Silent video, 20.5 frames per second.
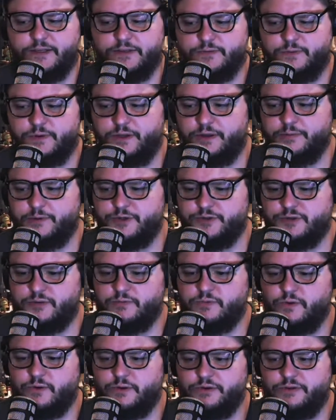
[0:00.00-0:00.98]
is one of the most
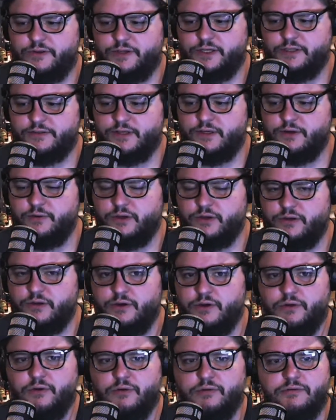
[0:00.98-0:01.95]
important things that you can
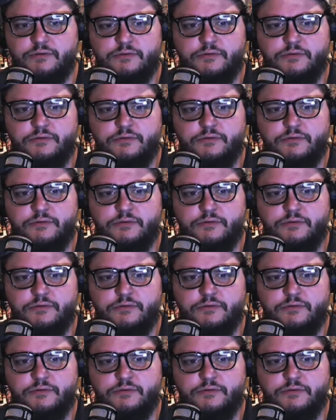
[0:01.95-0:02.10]
do.